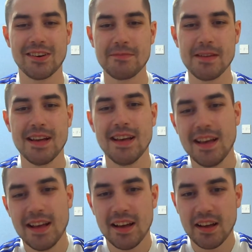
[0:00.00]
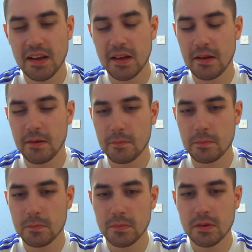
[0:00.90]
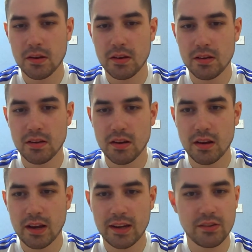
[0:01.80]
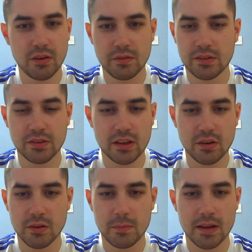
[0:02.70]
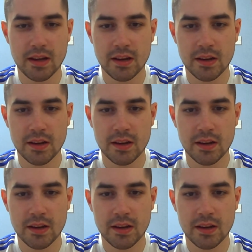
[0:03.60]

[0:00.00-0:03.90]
him. He's obviously going to be